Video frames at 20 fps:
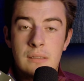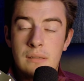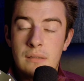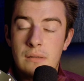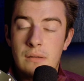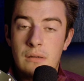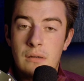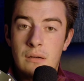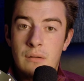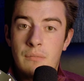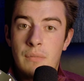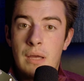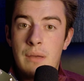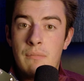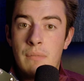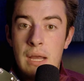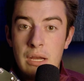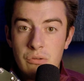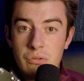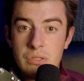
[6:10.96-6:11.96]

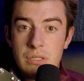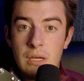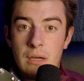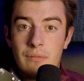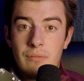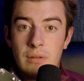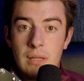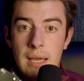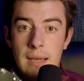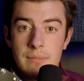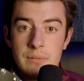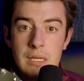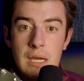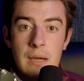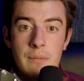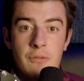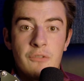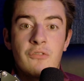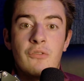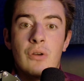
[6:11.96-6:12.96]
Microsoft
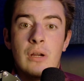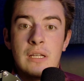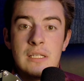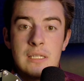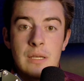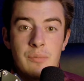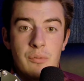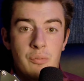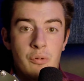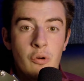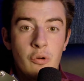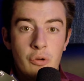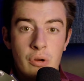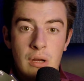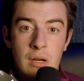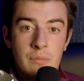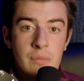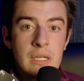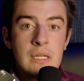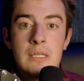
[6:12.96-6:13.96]
laptop for any type of
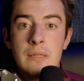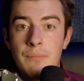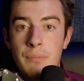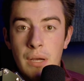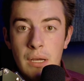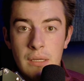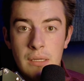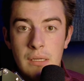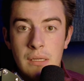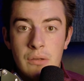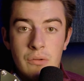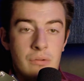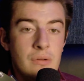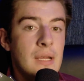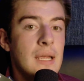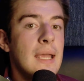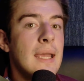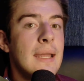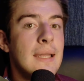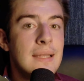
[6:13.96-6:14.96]
programming, debugging, or
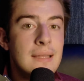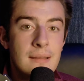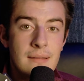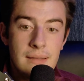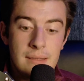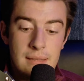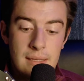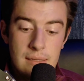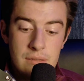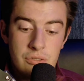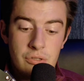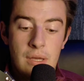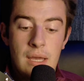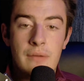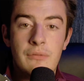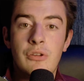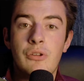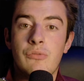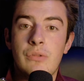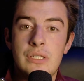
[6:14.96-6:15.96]
anything like that. So
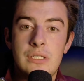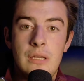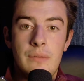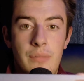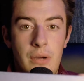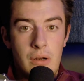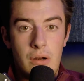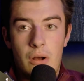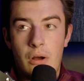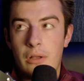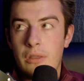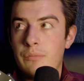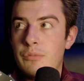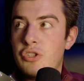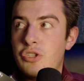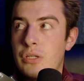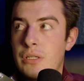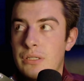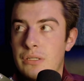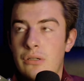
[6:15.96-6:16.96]
having a reset button on the
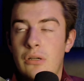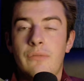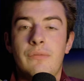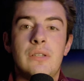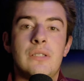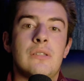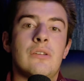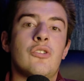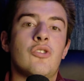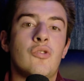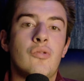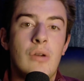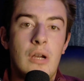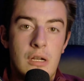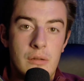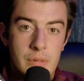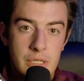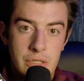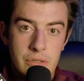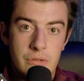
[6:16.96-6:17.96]
machine itself is
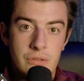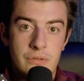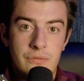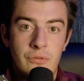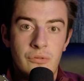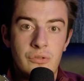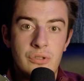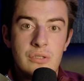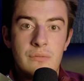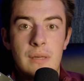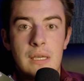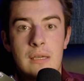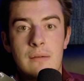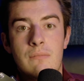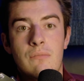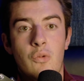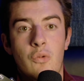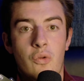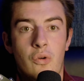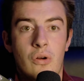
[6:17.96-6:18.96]
incredibly useful to make it
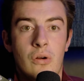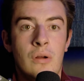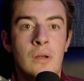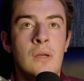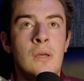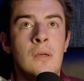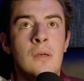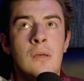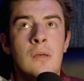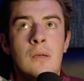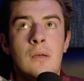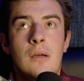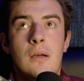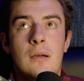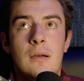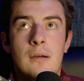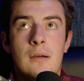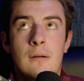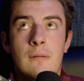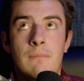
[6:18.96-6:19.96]
more,
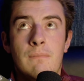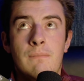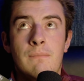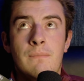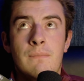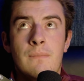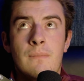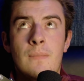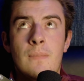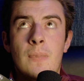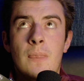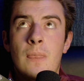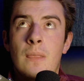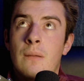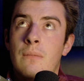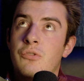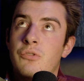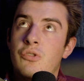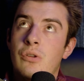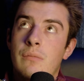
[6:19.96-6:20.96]
I'm
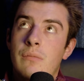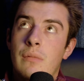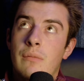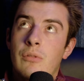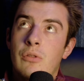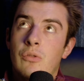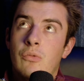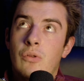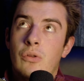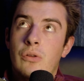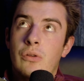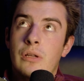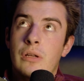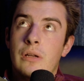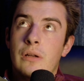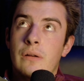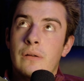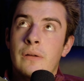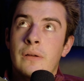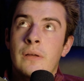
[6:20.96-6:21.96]
trying to remember the word
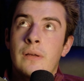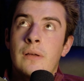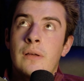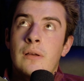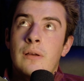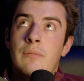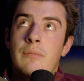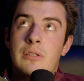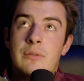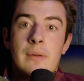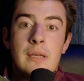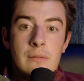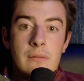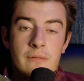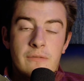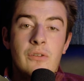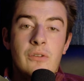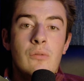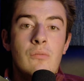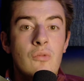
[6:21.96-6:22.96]
here, but to make it
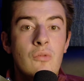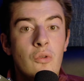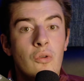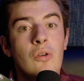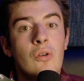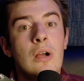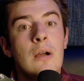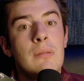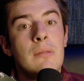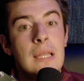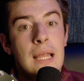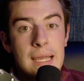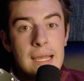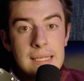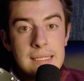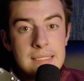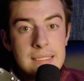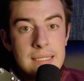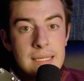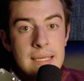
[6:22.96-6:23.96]
feel more
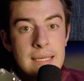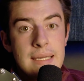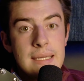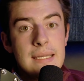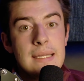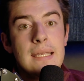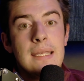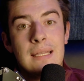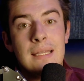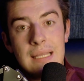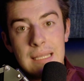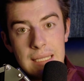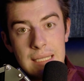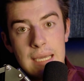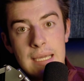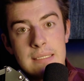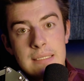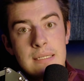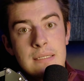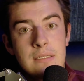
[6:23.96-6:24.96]
appliance-like and
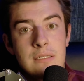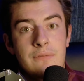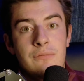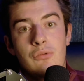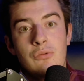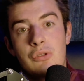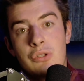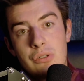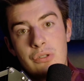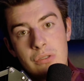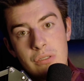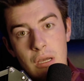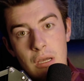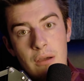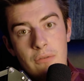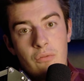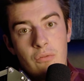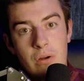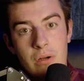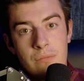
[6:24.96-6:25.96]
less as if it was just
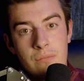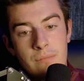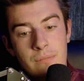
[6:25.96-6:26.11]
software.